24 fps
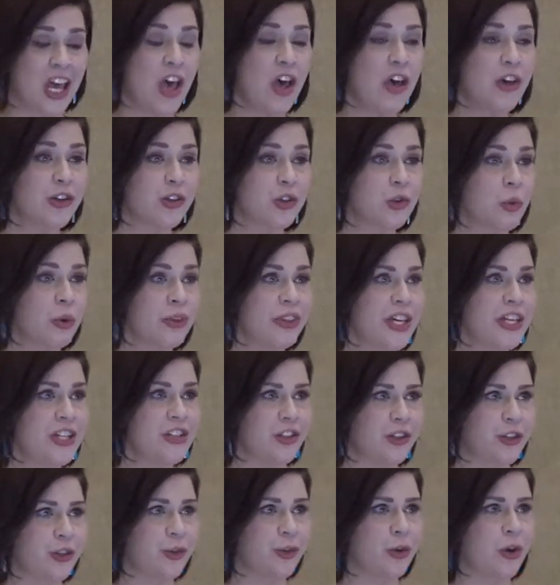So what they
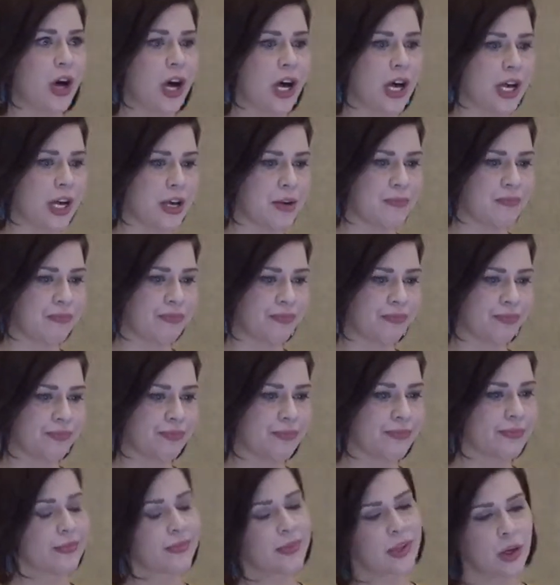do,
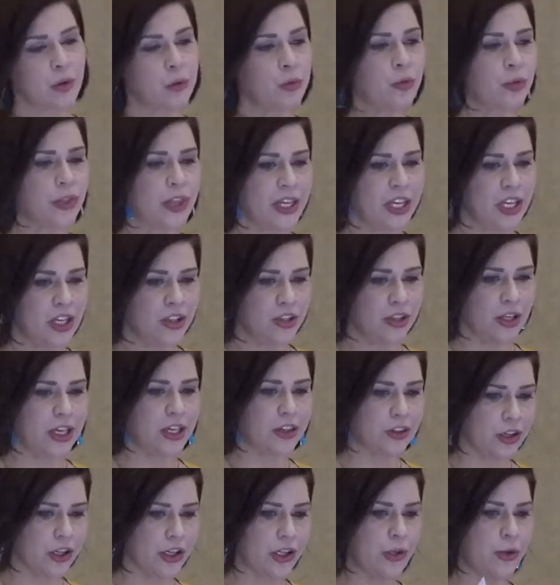they
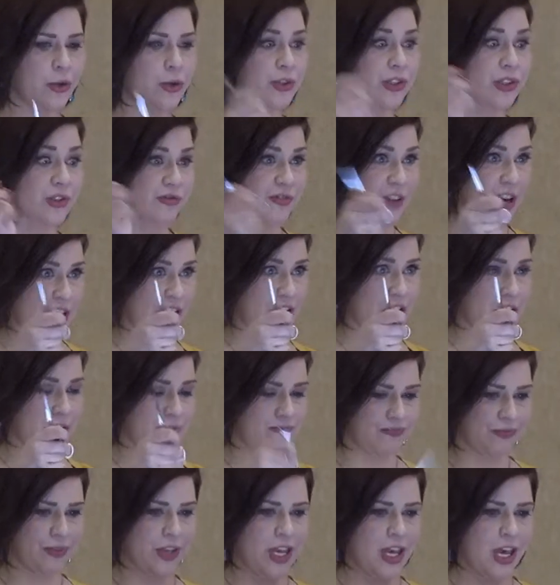either use fire.
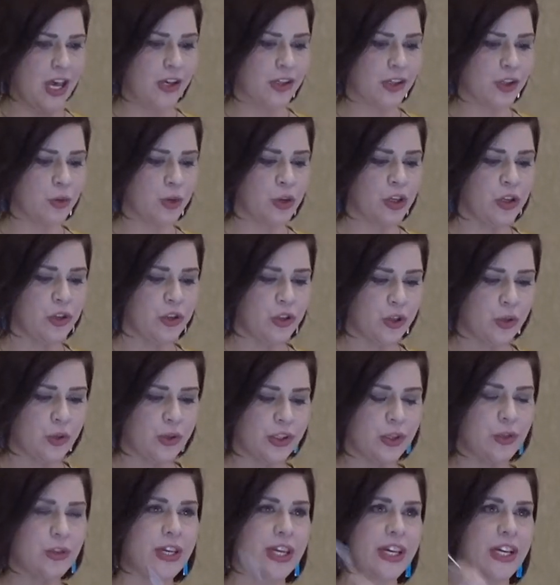So what you do is
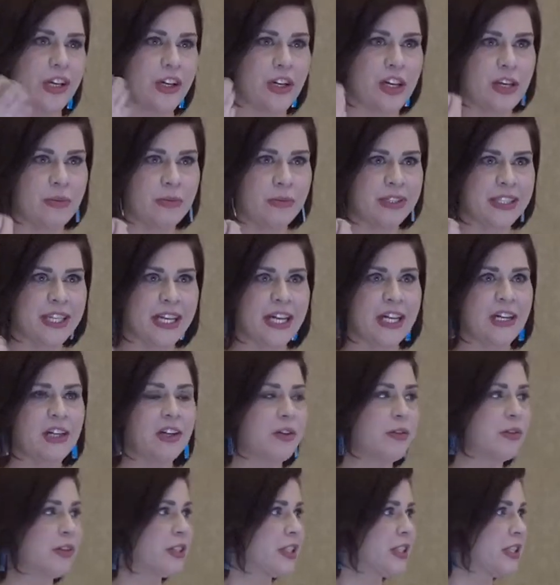you take your hemostat,
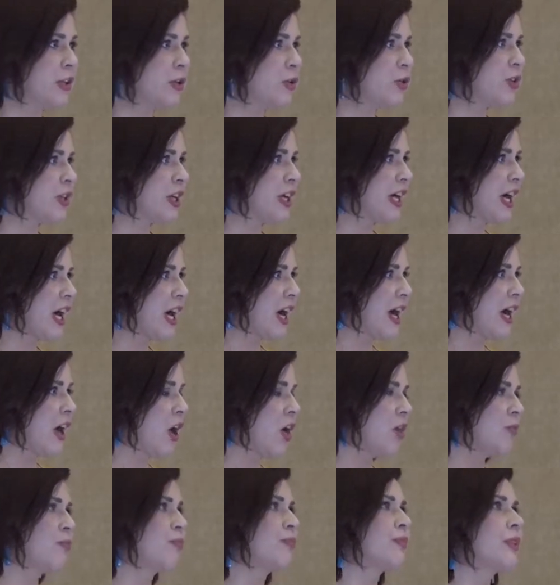use
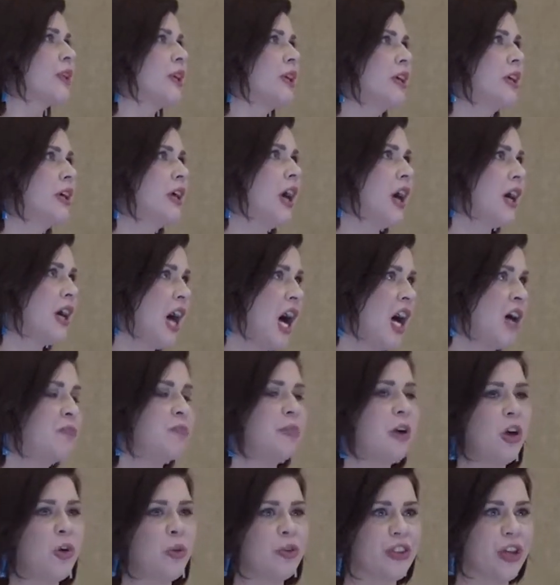a cotton
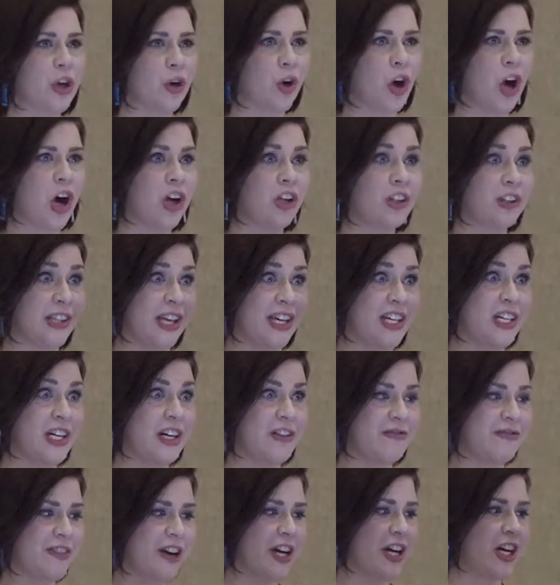ball with alcohol, light it on
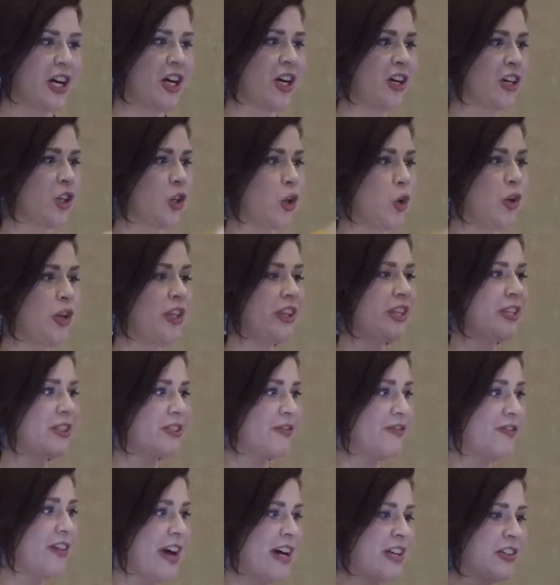fire, go like this
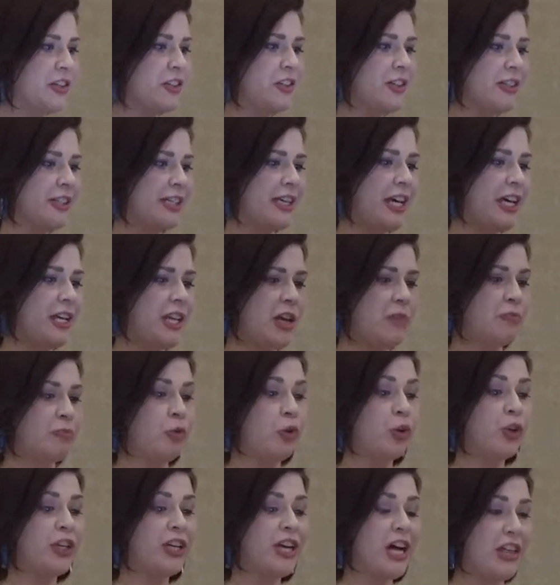fast on the skin, and
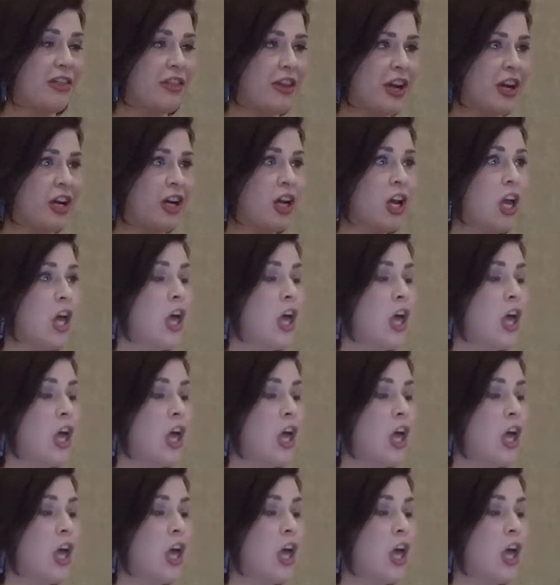put it on there.